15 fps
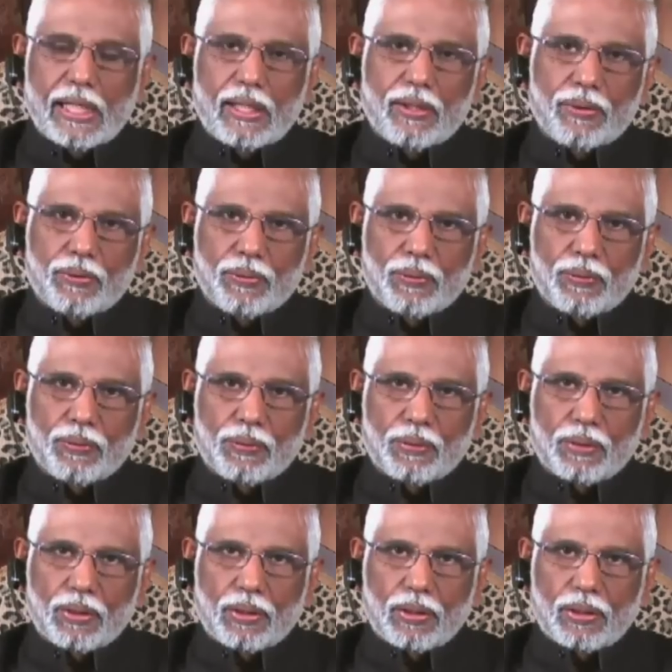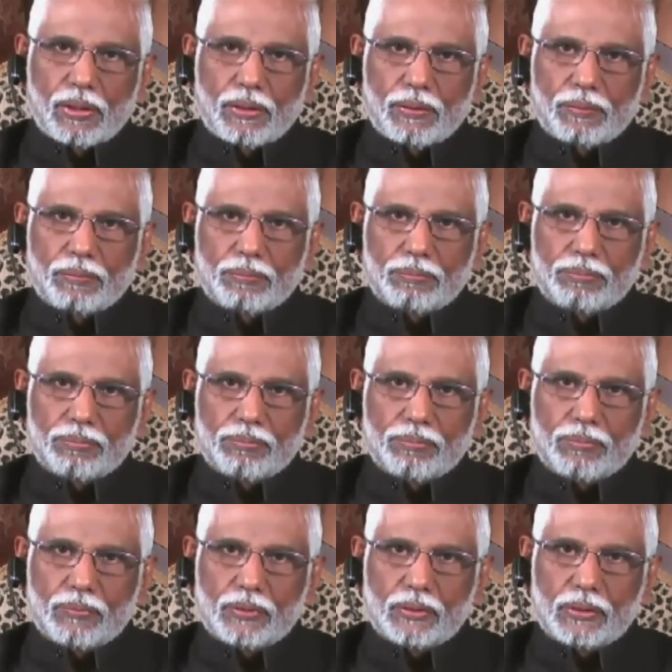into the
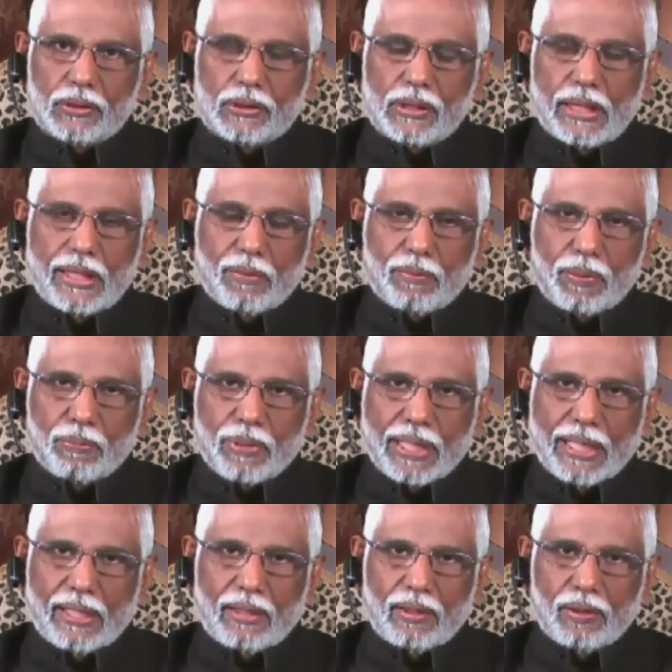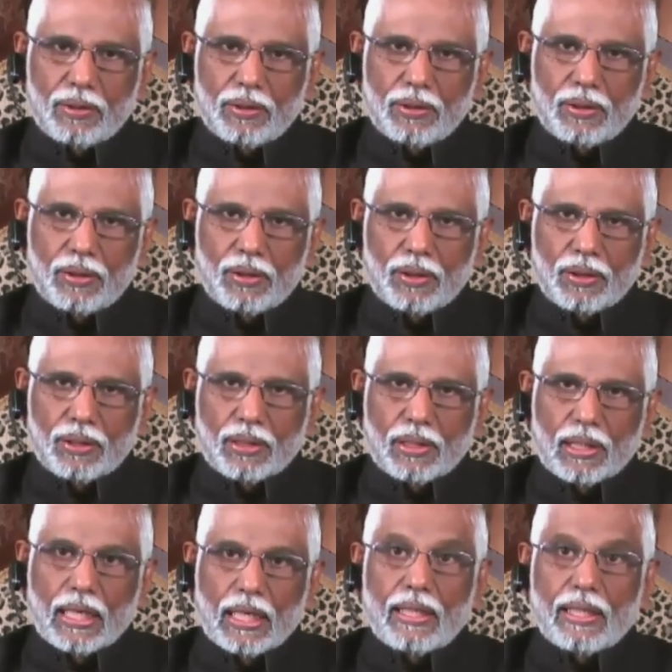study of the brain,
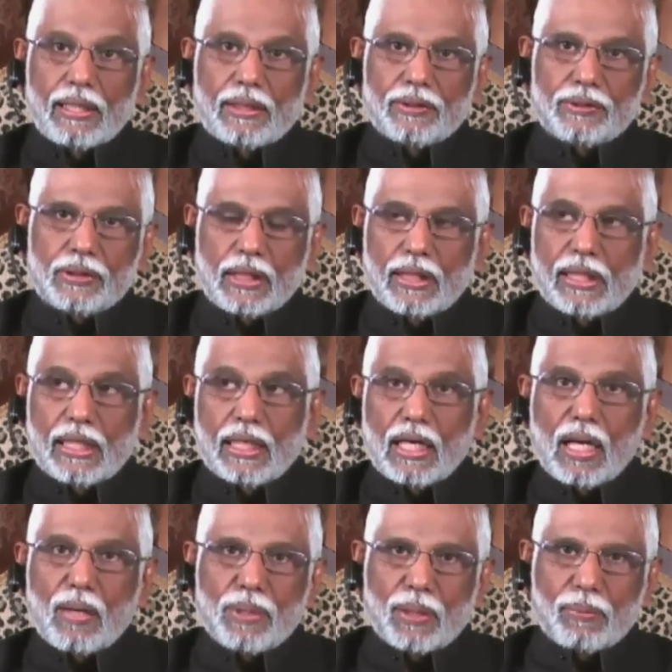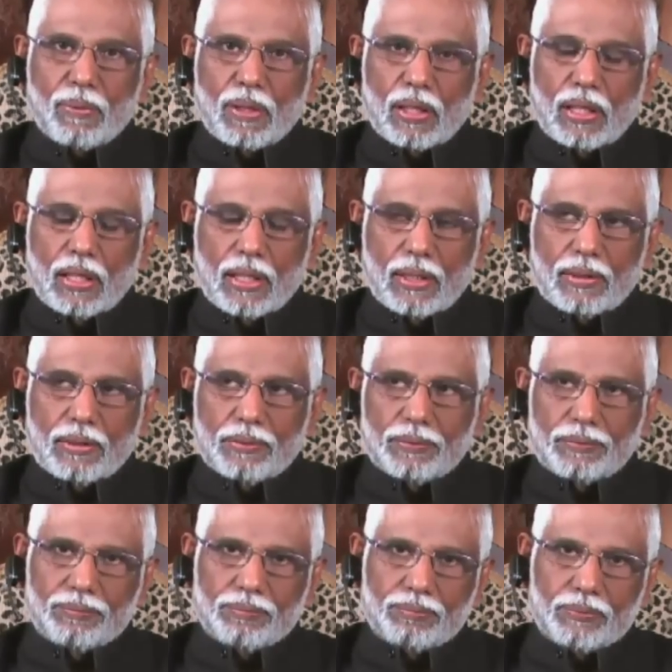and it is an economic
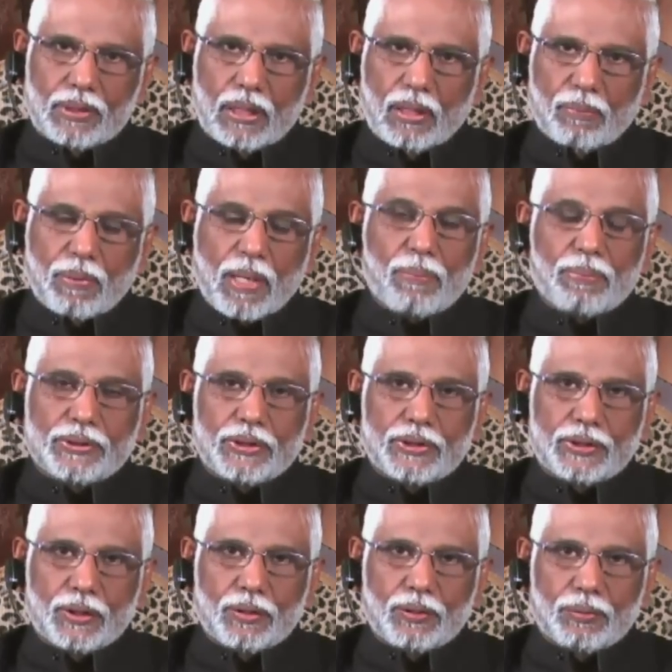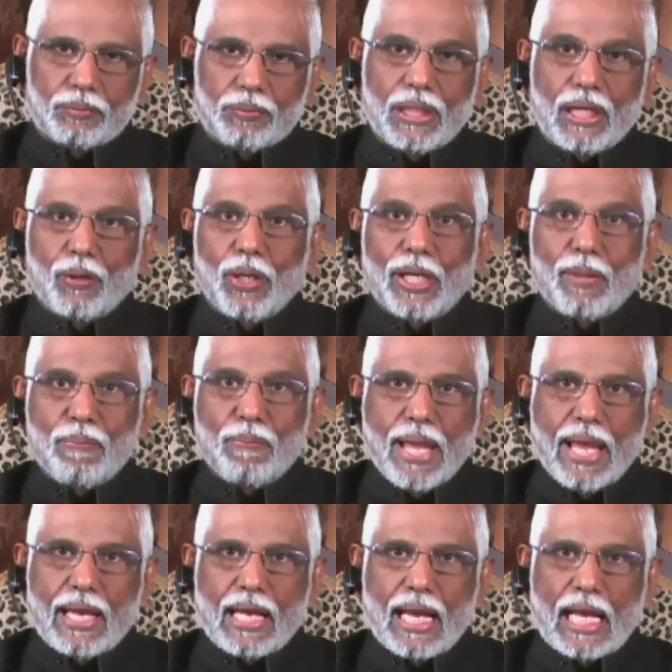proposition. We are going to
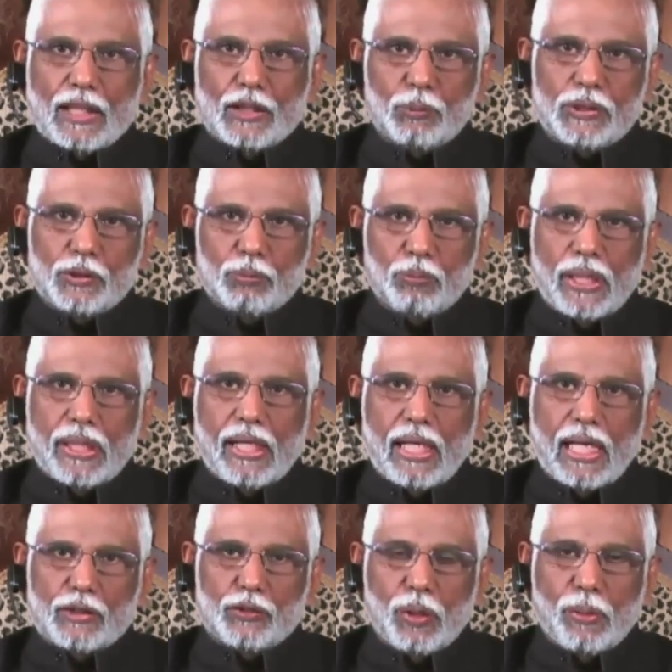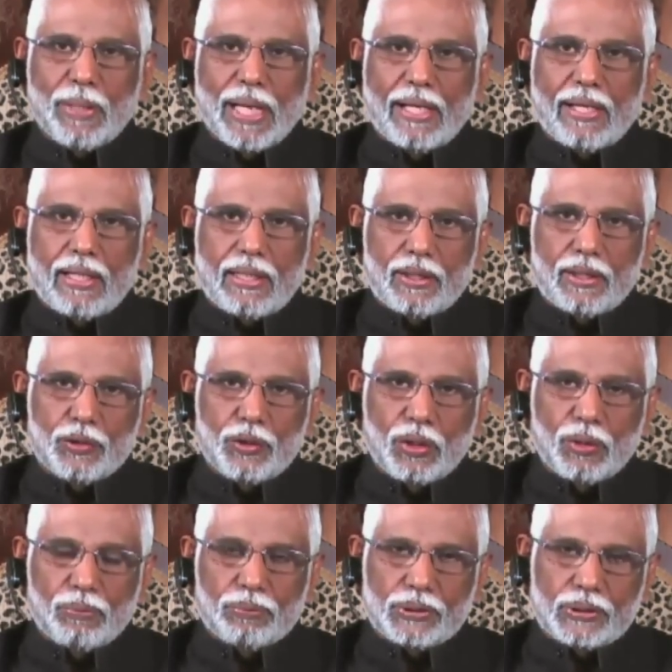make as much money as we made in the
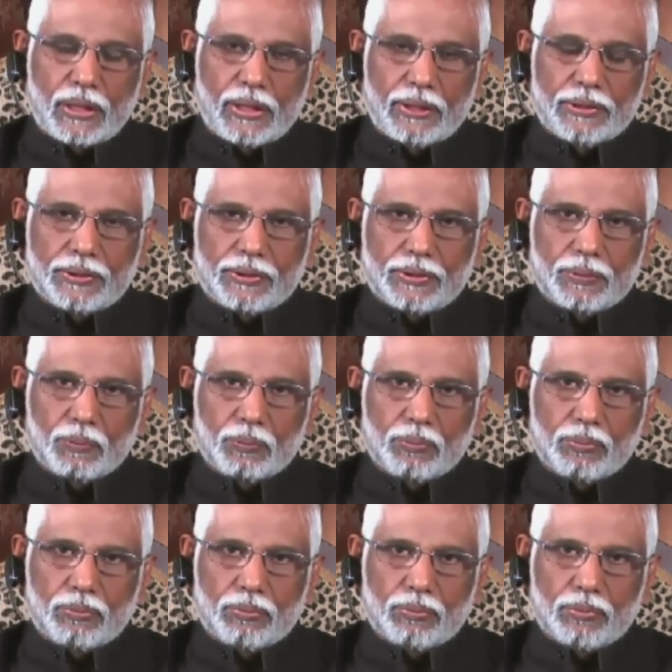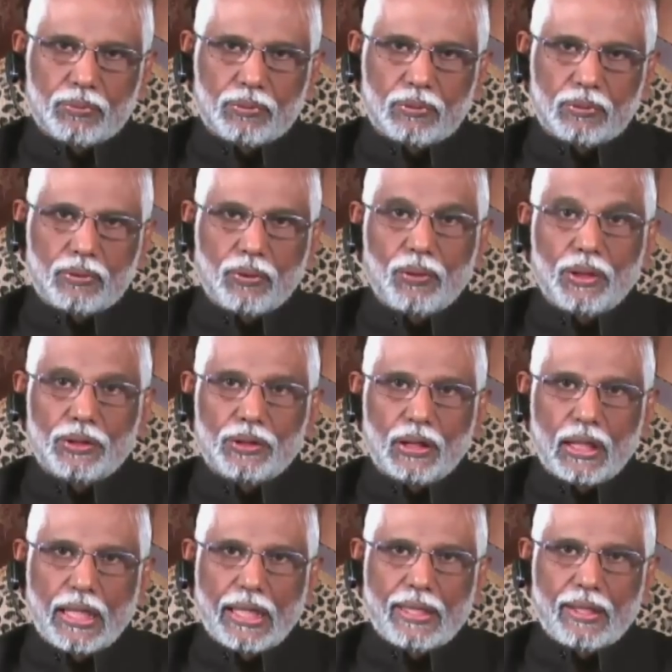genome studies, so it is a
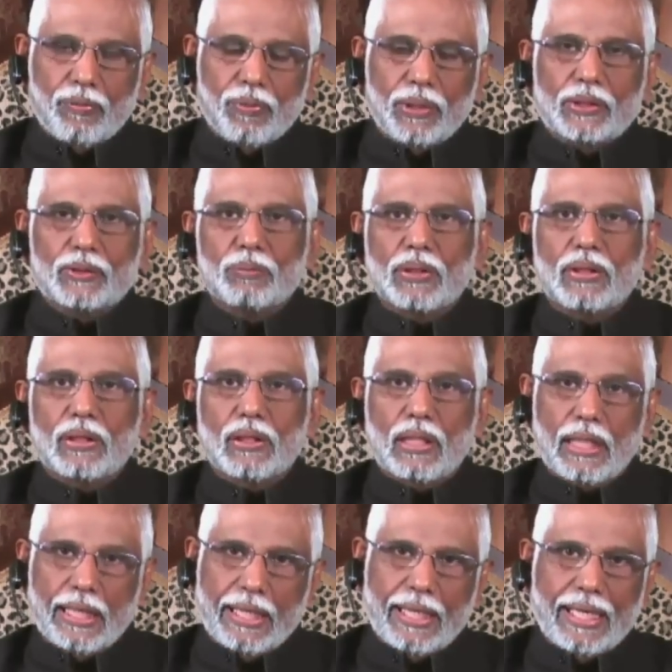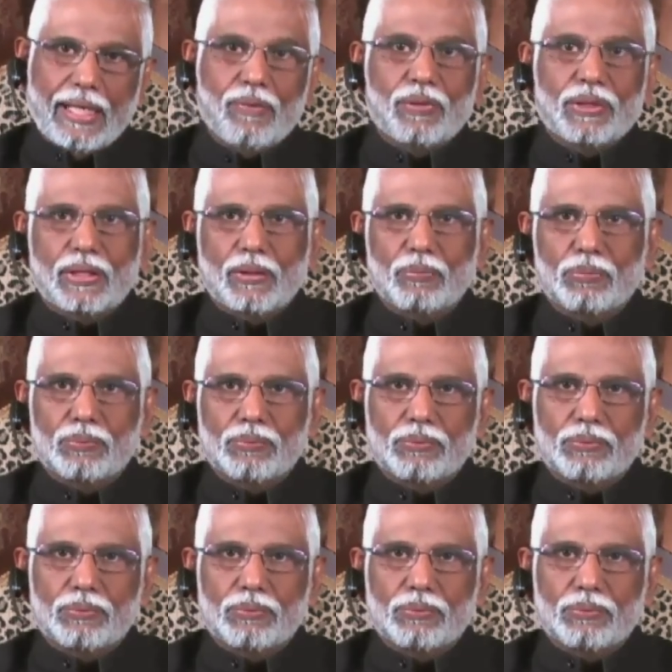great investment. I agree with him,